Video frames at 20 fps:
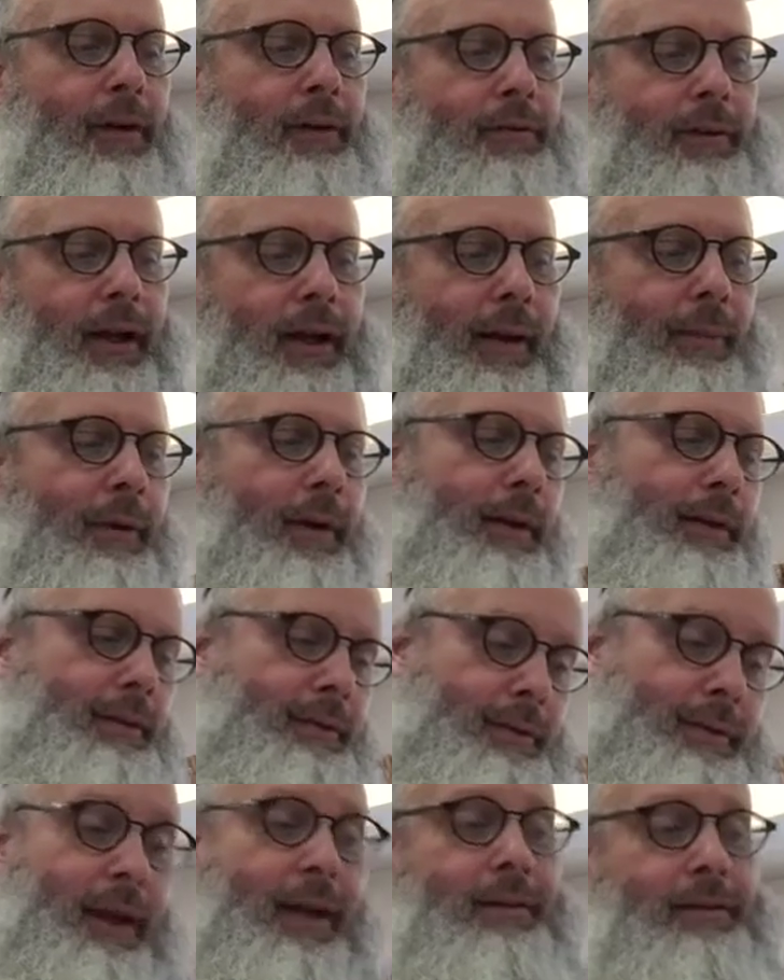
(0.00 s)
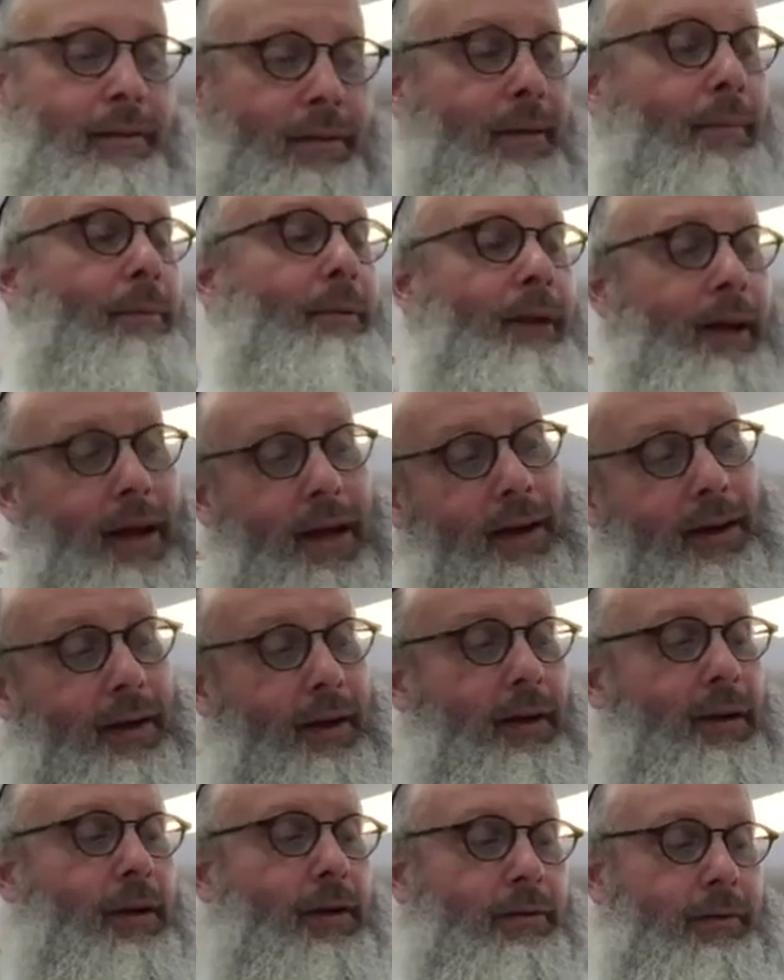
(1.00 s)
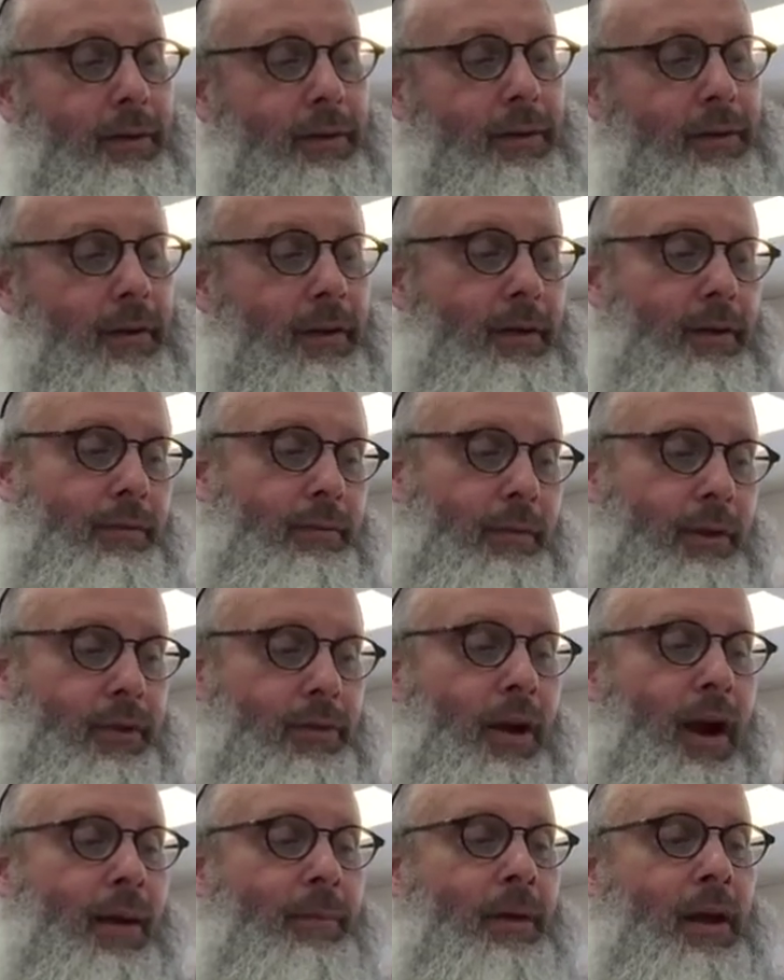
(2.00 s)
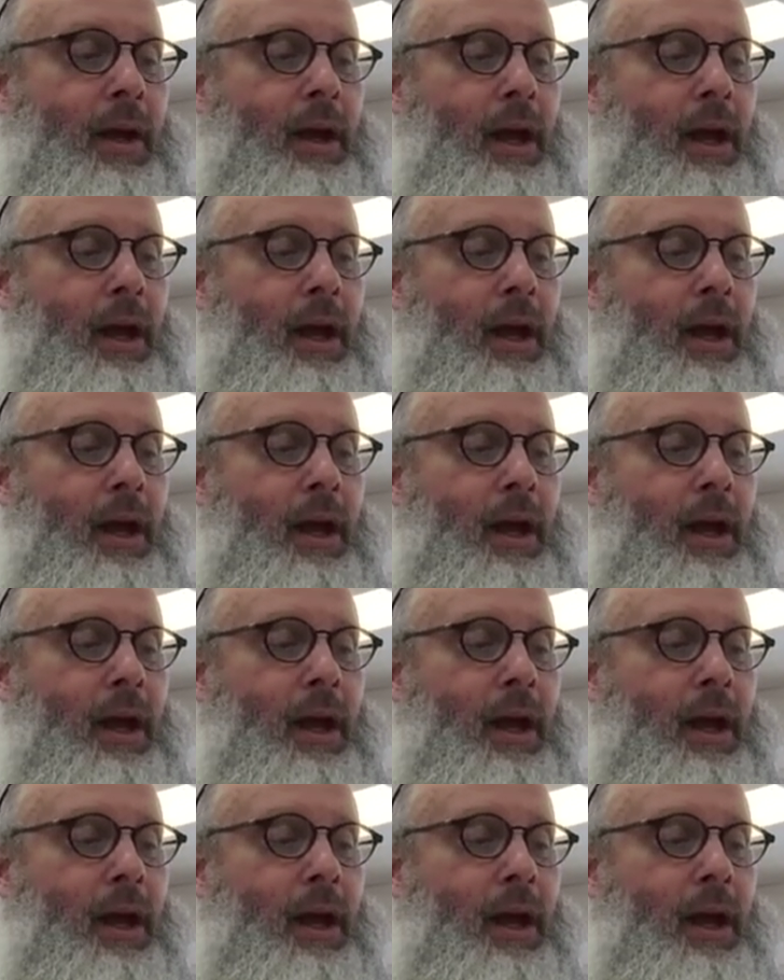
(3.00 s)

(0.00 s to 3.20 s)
Right, I'm going to send the plague, into the Mitzrayim.